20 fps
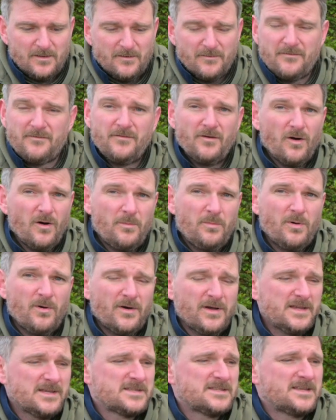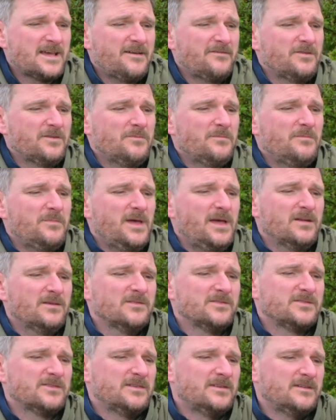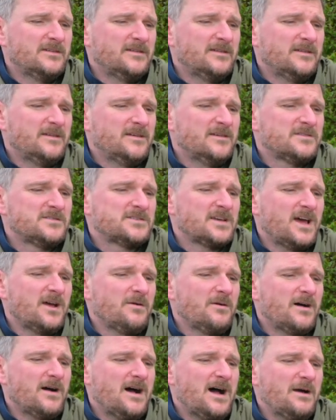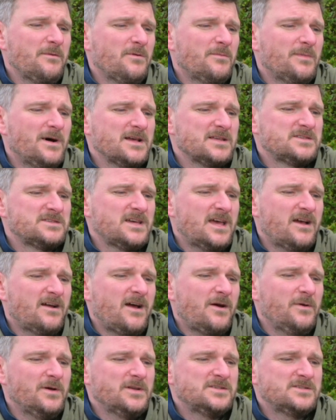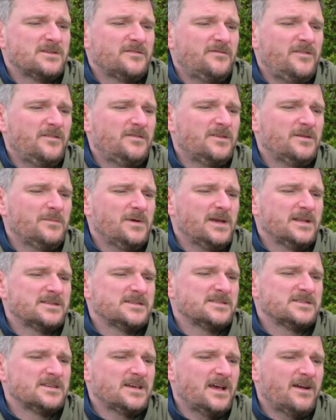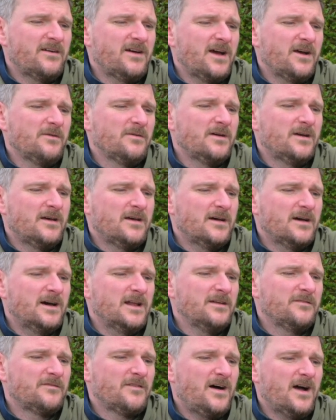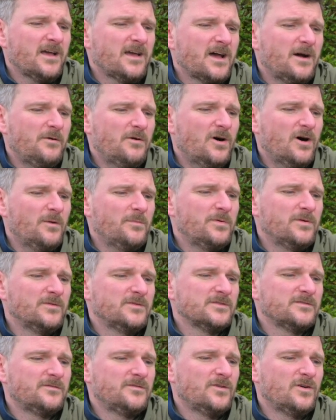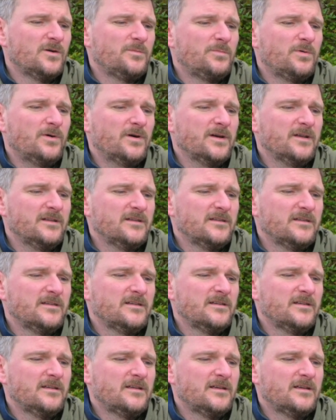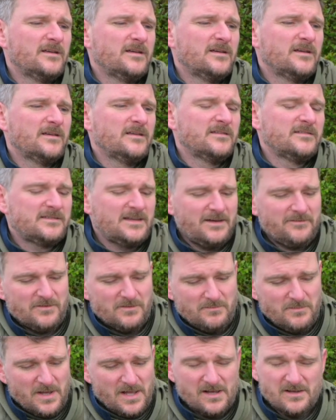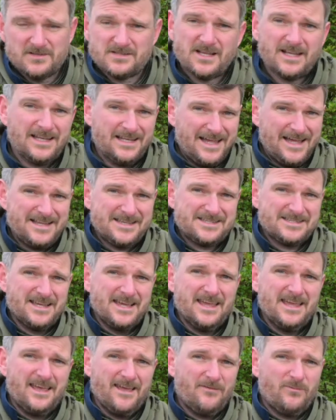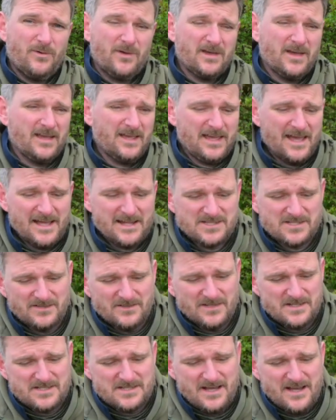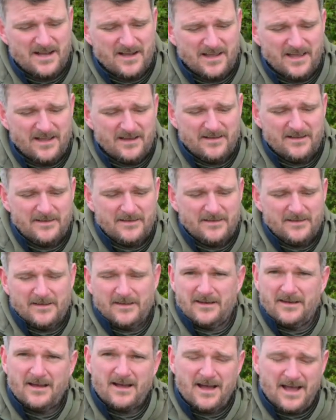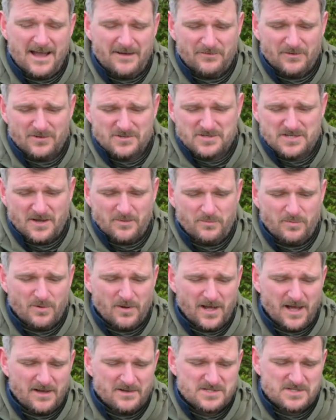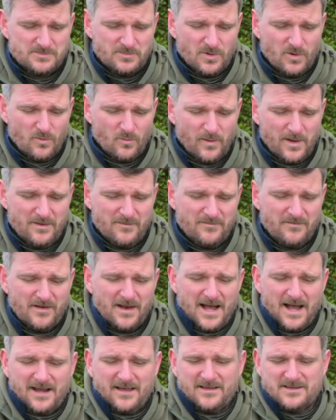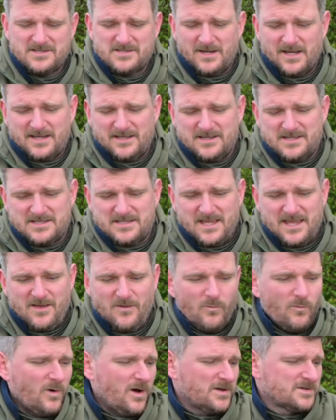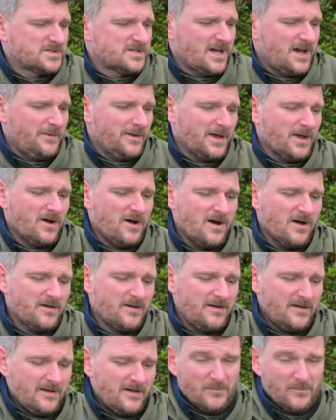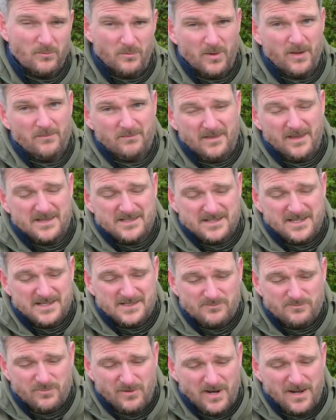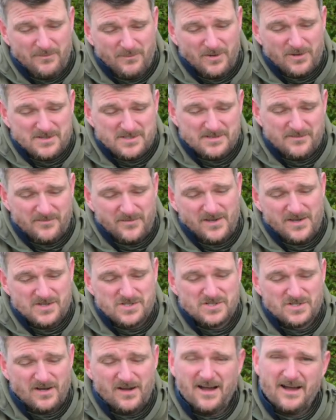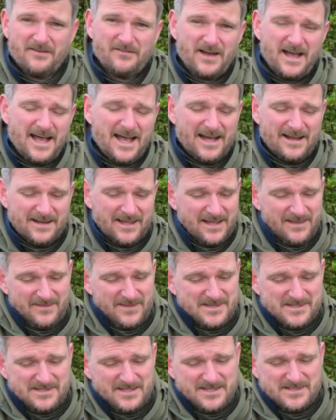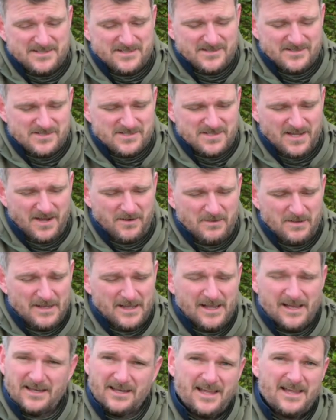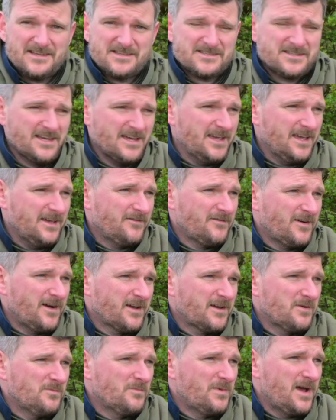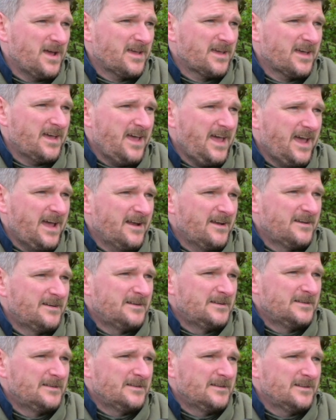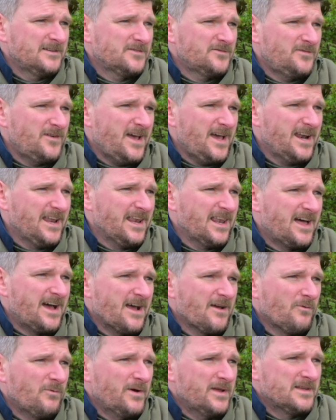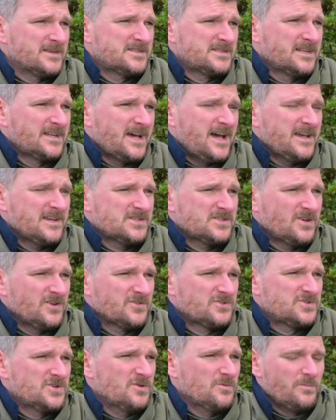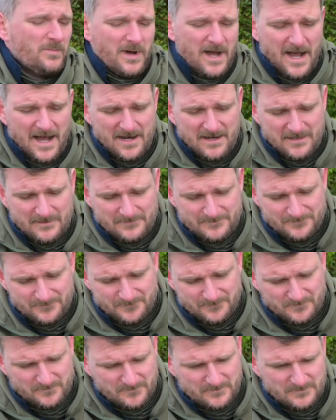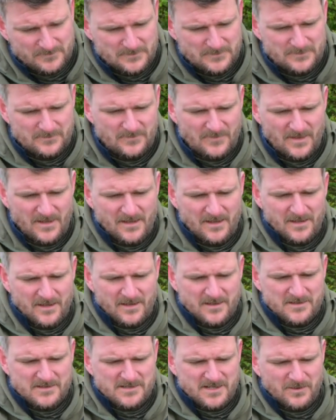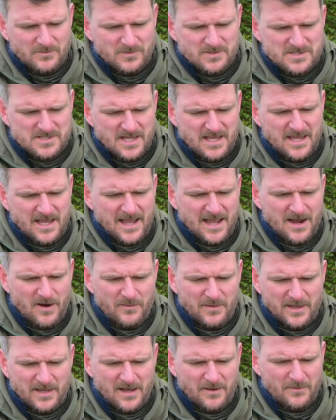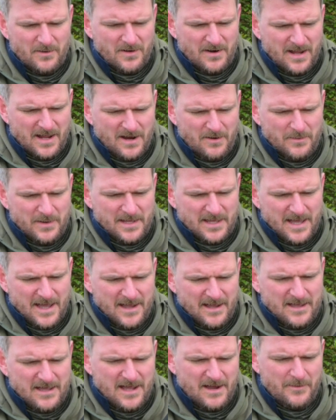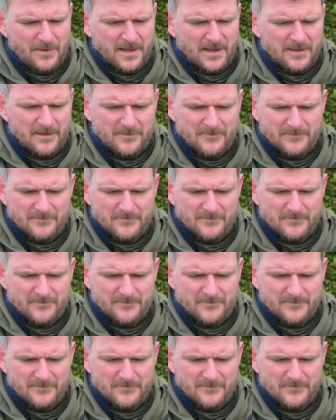4.7 mils. So I'm at my zero, which is a 50 meter zero, and if I go up to 4.7 mils, let's see if we can get on the target. Now, I have also put out a small wind flag so I can see what's going on, but this is pretty much the first shot I've had at this distance, so let's see if I can make a hit. It's fairly light winds today, it's not too bad, so we'll see how we go on, how we get going.